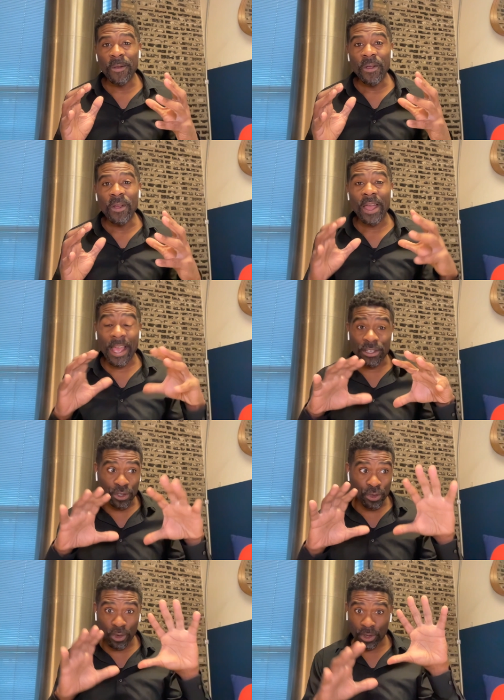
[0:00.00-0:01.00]
as
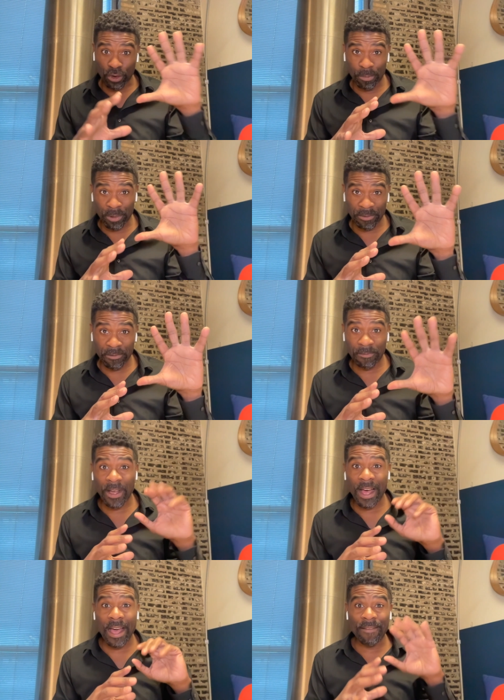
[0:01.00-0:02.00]
your group of
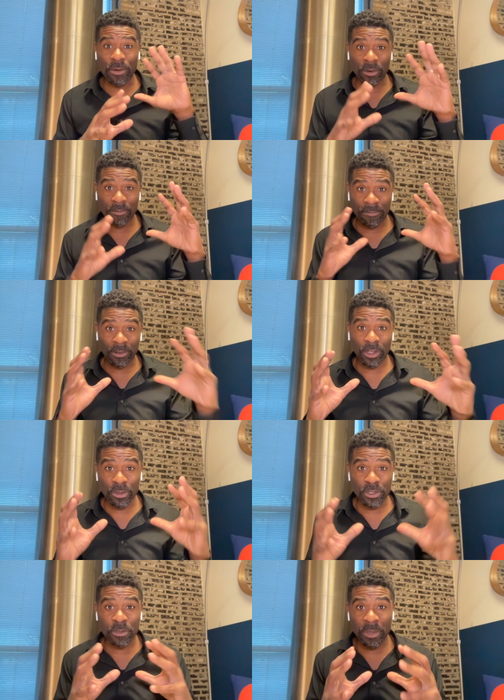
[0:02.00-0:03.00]
five, your
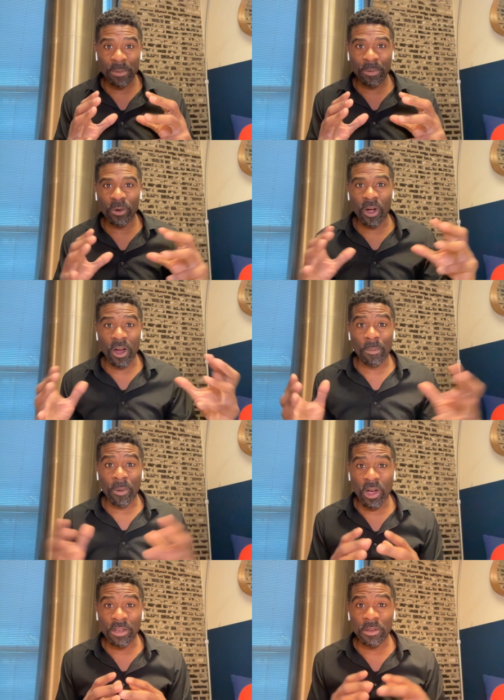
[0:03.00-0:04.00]
closest people are a
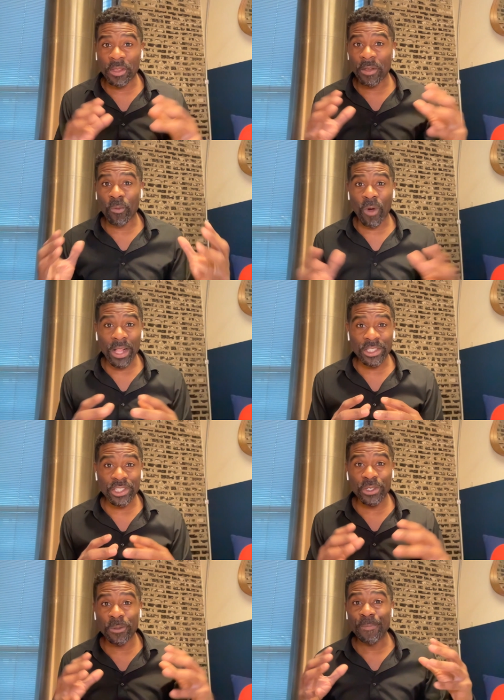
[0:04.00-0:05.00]
part of you, they've watched
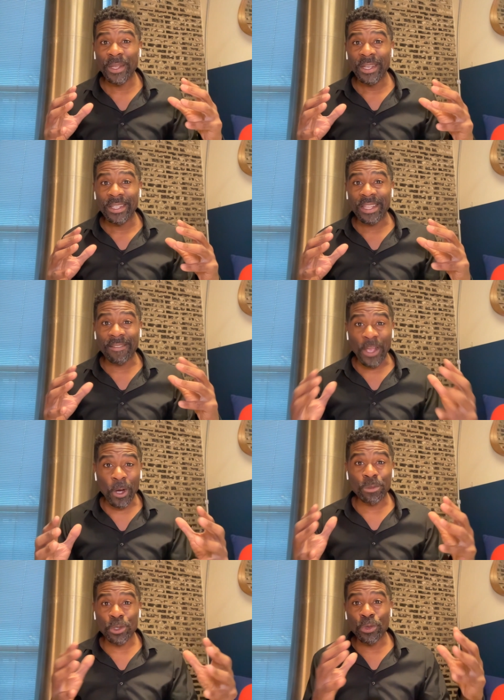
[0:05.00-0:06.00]
you, They've
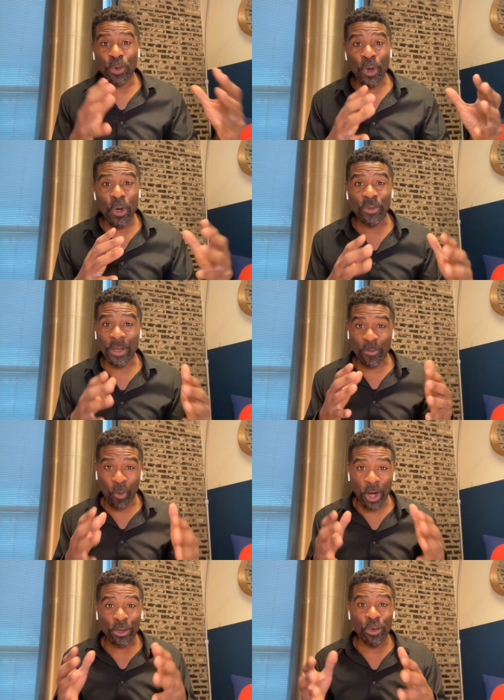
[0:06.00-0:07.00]
helped you grow. They've
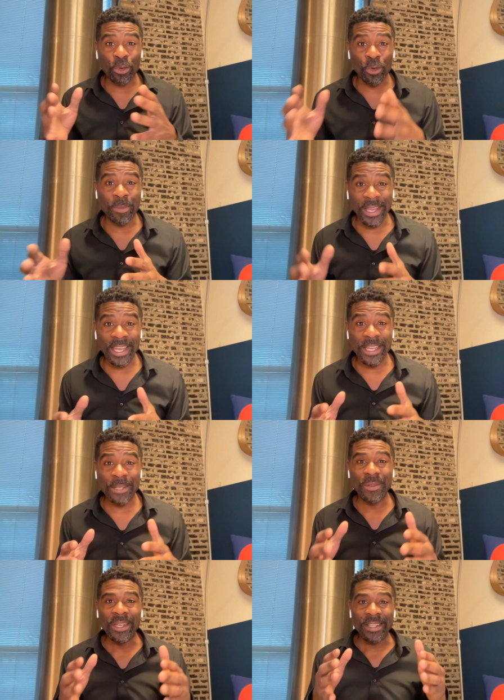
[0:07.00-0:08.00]
walked you through pain.
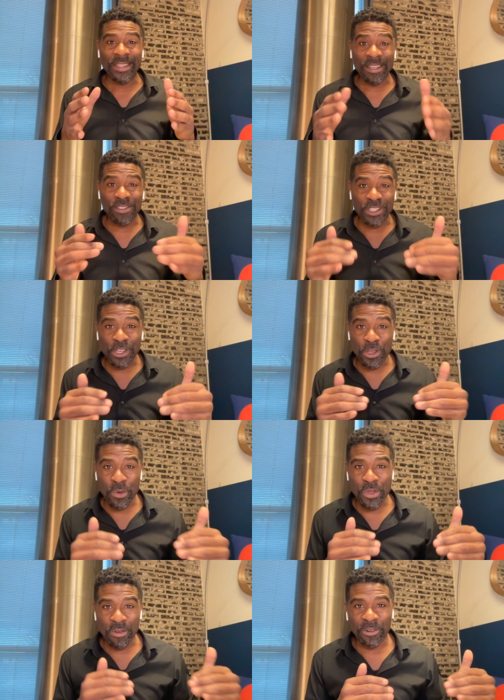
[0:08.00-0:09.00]
They've seen you
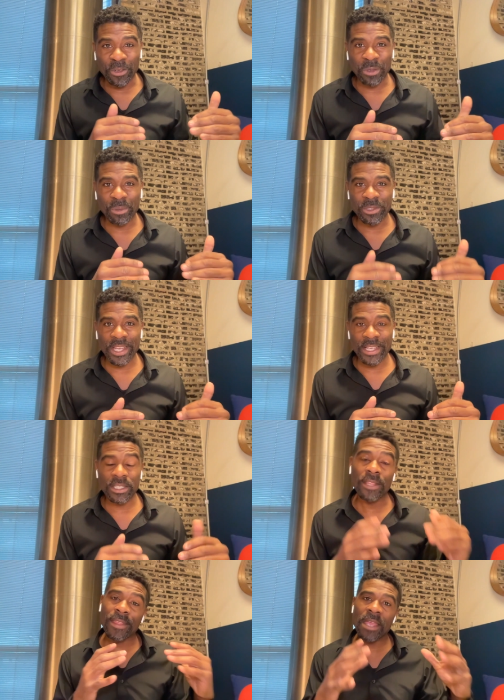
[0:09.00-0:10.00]
in your vulnerable states.
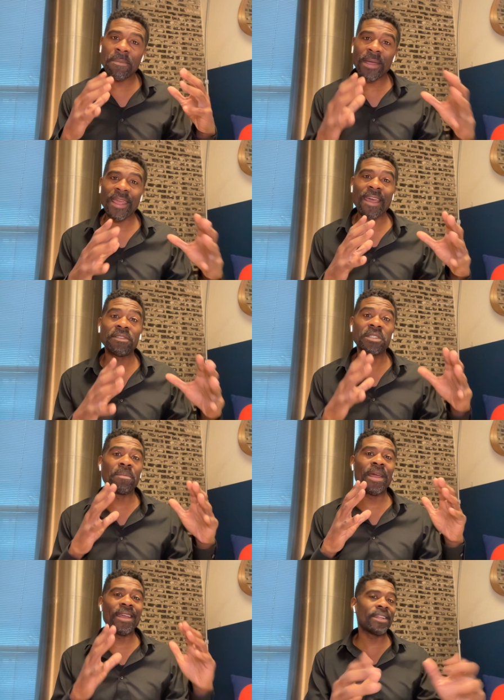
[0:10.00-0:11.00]
They may have some
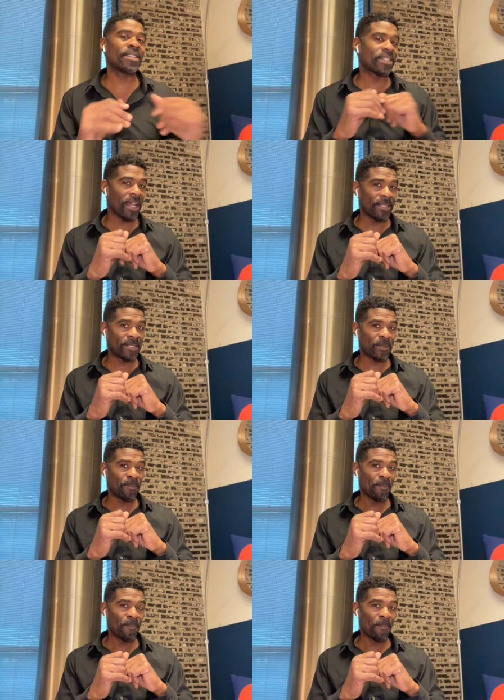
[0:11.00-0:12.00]
insights
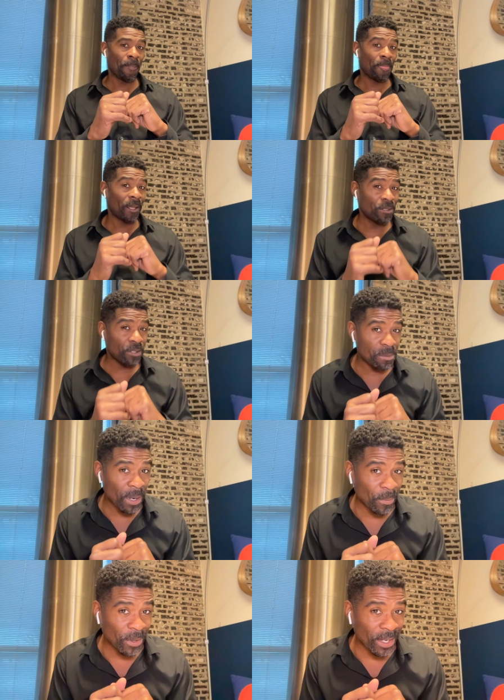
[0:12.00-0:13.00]
that you just might
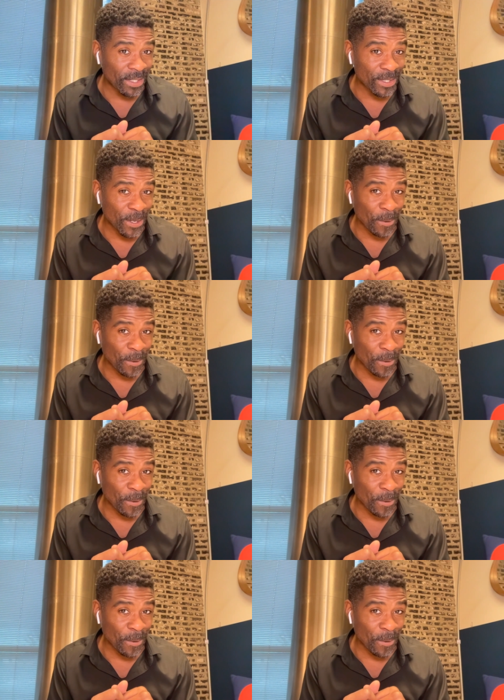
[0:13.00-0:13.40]
want to consider.